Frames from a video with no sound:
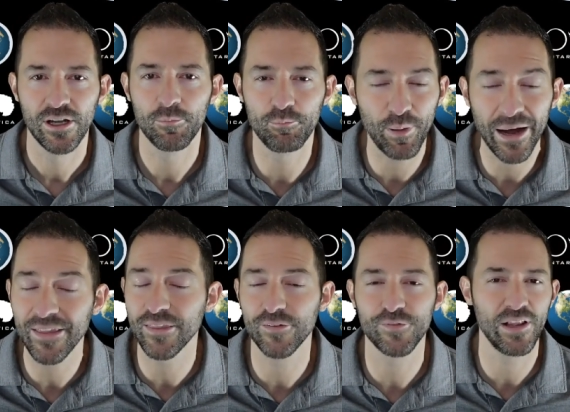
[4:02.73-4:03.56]
by
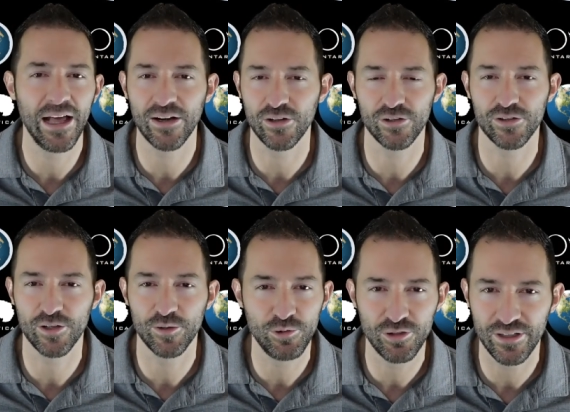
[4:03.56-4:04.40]
the flat earth
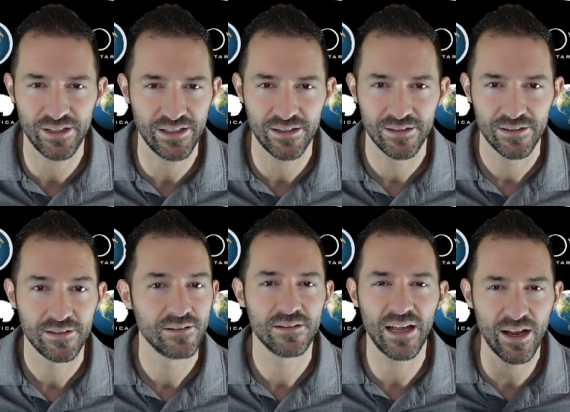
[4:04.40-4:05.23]
community
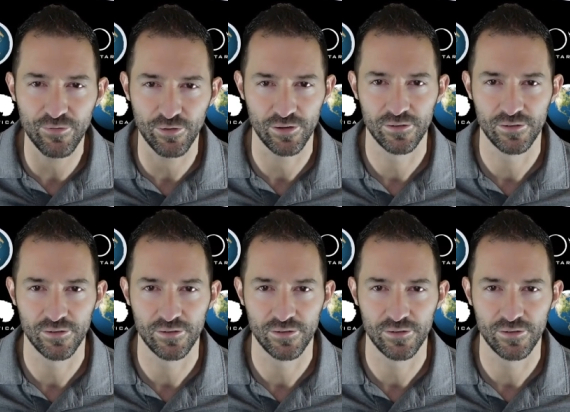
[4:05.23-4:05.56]
ever.